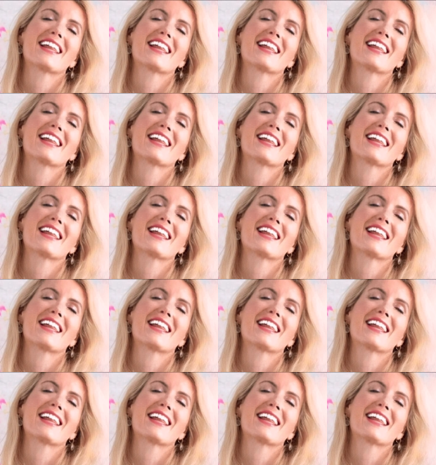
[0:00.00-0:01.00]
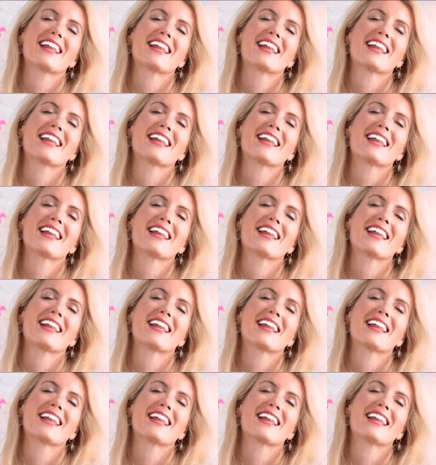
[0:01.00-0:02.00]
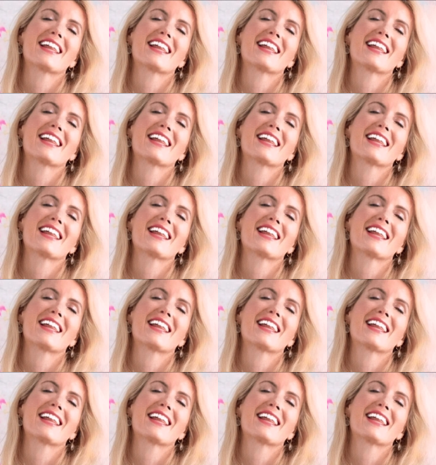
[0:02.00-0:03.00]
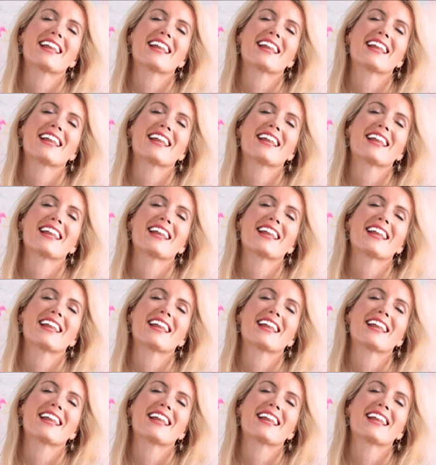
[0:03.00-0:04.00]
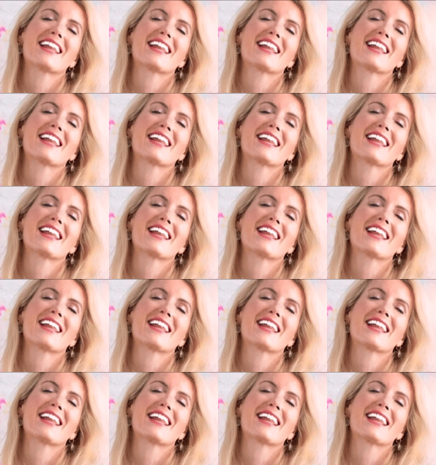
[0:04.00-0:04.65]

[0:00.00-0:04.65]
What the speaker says: This is a still picture; no speech is visible.